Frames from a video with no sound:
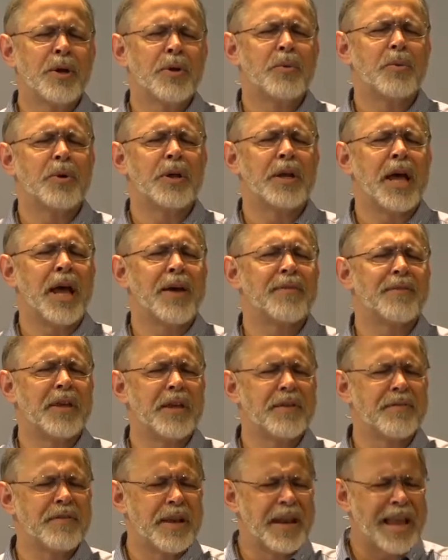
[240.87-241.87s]
would have
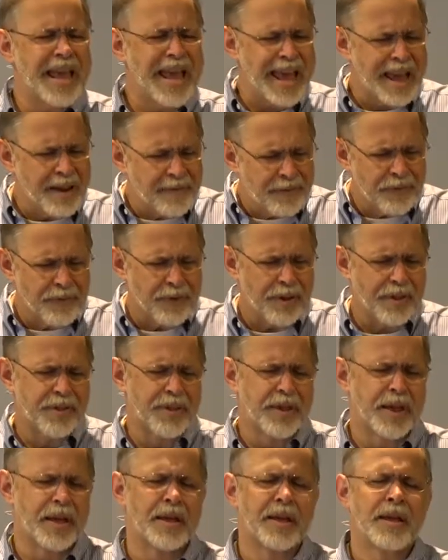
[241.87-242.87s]
given
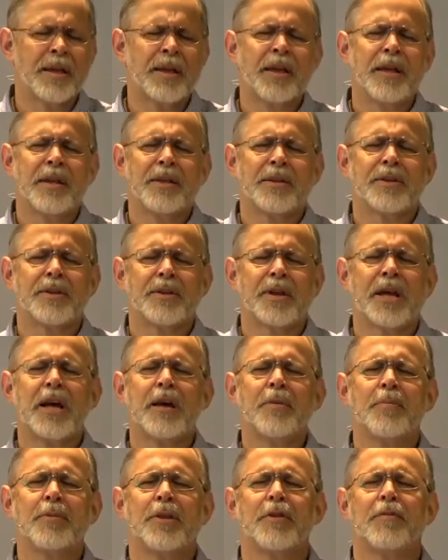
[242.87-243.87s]
everything to
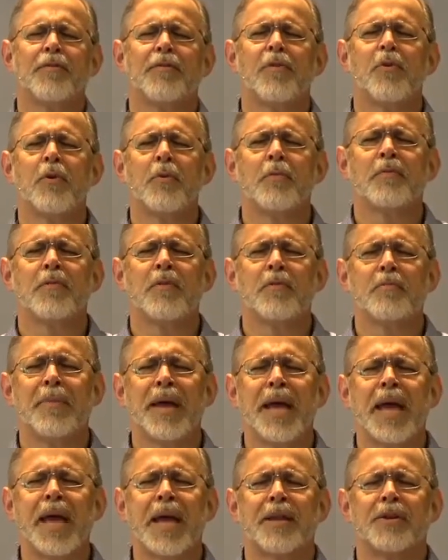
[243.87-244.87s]
come in the form of a
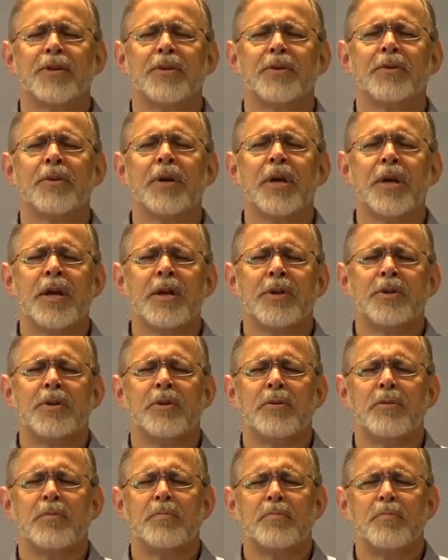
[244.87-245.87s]
man, to,
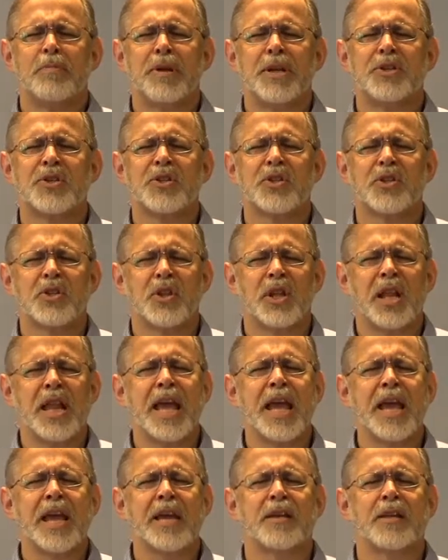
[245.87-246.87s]
to be
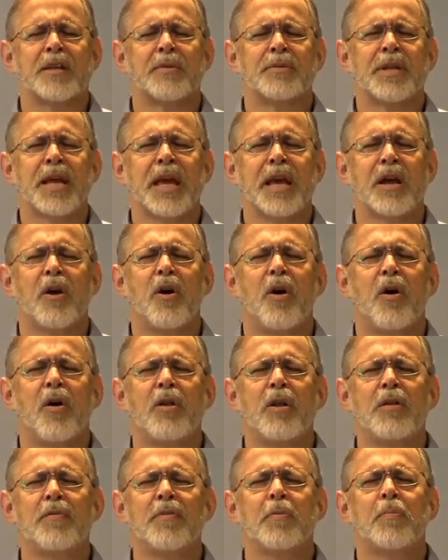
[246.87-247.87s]
slain, to take
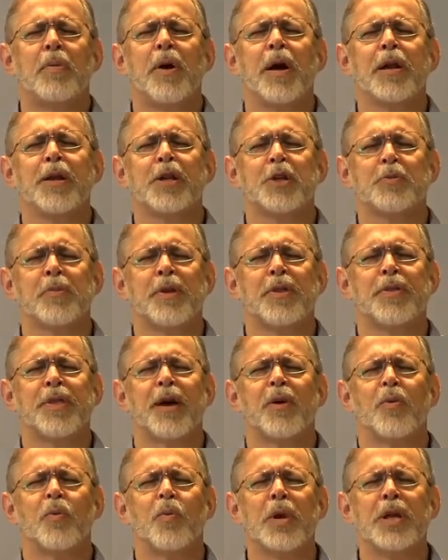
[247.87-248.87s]
all of the punishment
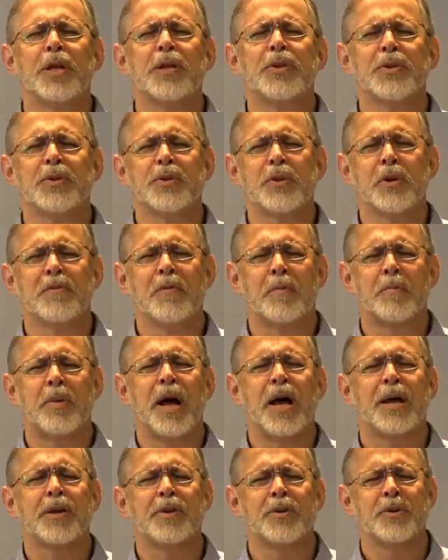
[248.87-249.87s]
that we deserve
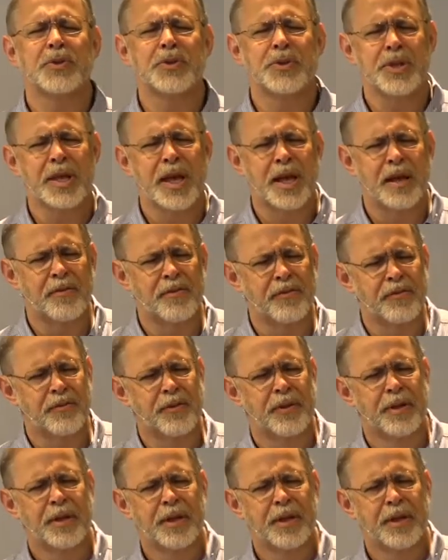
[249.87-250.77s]
upon yourself